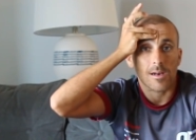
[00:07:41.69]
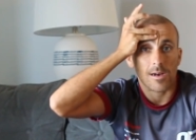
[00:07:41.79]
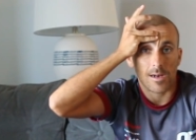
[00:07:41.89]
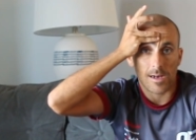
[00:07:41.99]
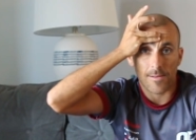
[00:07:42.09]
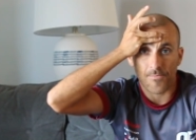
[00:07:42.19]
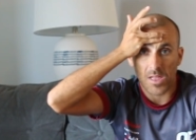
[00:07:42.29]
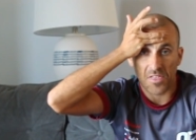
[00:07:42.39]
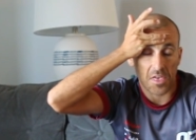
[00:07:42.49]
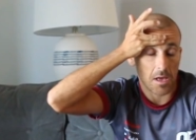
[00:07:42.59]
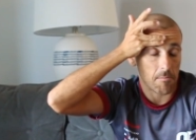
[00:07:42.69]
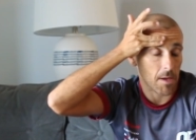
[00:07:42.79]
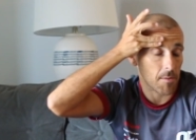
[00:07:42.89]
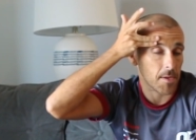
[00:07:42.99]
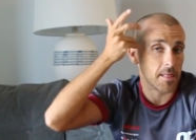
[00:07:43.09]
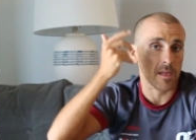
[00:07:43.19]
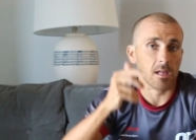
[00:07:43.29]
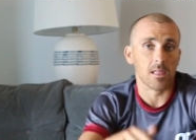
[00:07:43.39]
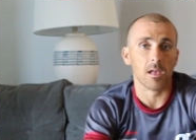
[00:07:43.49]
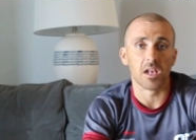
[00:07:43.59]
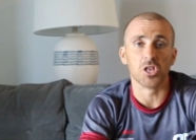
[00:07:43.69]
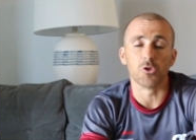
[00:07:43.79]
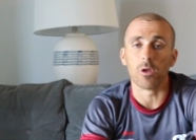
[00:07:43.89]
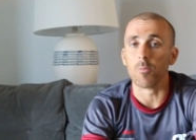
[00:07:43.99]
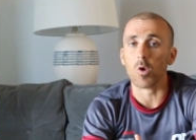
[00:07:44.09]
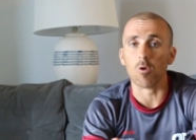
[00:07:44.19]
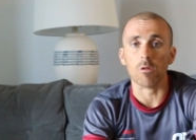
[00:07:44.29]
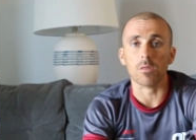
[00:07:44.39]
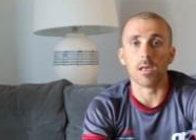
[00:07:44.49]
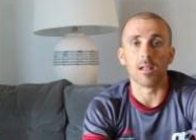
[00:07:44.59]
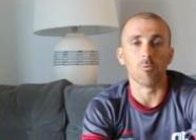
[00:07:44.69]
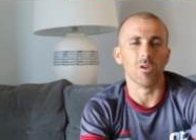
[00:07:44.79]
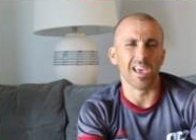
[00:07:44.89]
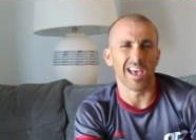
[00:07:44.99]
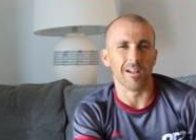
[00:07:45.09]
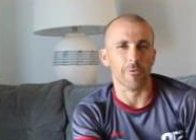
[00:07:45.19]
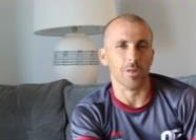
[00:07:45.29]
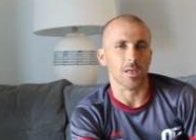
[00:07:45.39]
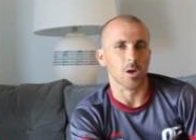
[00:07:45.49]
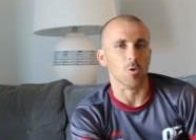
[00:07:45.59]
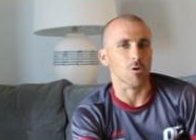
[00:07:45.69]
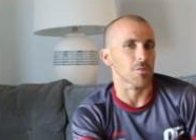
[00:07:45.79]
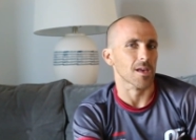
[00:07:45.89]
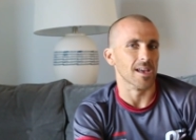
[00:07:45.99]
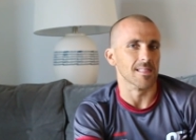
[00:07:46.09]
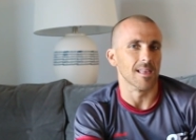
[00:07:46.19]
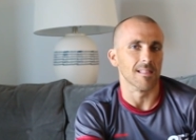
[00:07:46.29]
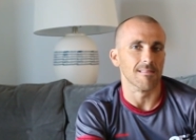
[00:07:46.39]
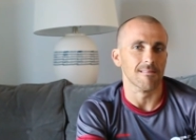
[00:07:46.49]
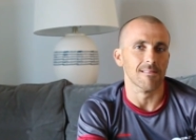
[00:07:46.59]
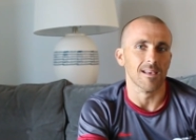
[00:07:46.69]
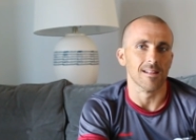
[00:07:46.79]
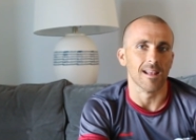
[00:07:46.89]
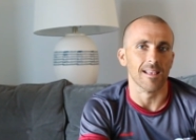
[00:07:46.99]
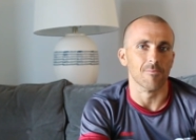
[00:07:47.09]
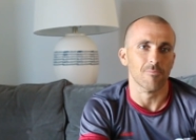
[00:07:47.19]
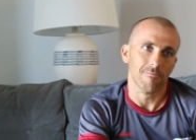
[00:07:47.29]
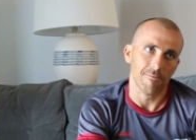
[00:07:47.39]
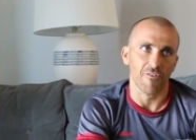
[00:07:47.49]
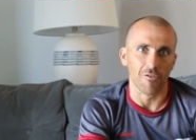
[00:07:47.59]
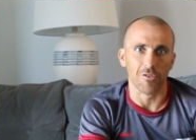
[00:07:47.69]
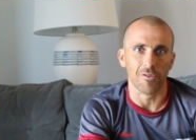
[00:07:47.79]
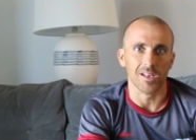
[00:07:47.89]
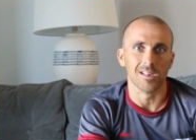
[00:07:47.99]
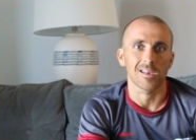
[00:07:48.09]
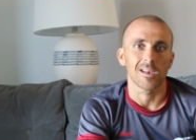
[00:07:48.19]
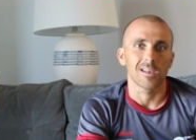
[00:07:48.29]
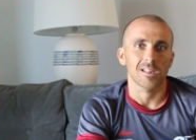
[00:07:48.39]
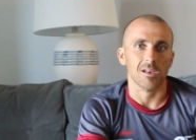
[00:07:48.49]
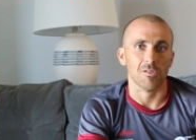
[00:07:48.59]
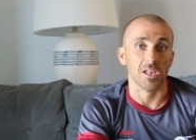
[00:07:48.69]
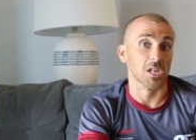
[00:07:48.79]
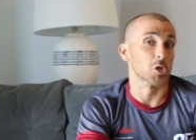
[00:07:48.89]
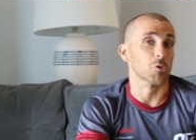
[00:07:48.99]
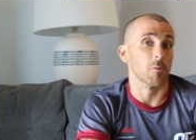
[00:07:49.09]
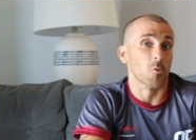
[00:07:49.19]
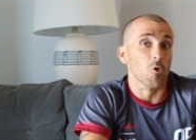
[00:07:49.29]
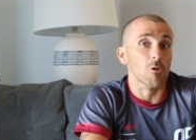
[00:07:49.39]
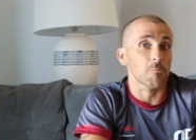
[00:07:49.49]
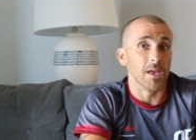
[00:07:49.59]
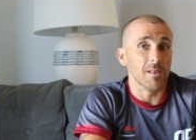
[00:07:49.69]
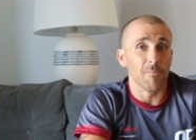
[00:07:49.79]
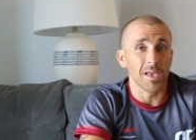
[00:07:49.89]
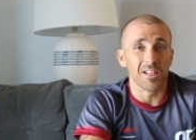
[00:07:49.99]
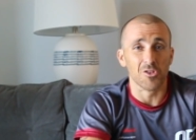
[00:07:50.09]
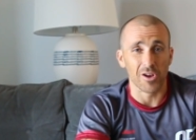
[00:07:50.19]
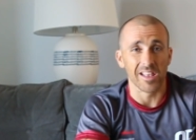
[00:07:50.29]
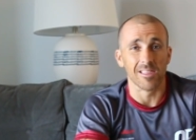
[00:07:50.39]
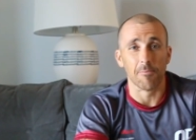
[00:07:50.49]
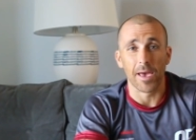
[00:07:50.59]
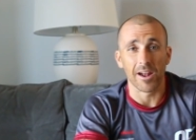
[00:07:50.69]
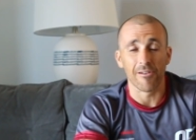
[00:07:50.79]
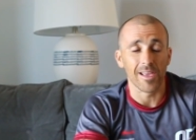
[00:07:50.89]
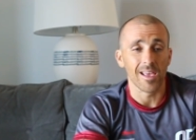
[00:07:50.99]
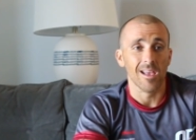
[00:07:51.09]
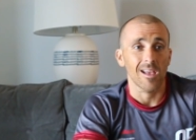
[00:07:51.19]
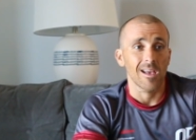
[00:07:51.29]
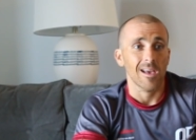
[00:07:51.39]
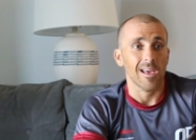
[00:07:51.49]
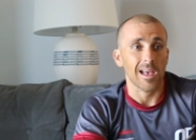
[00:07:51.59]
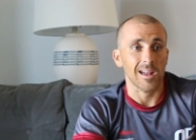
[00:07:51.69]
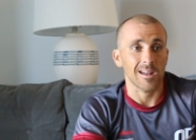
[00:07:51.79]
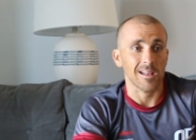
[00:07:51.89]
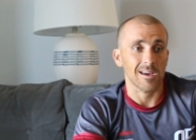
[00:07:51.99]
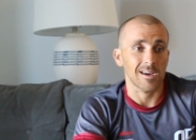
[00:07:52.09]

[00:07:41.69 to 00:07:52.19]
I think maybe the extreme cold, that we had a really cold night that night before the race, so the extreme cold made me drain the battery, and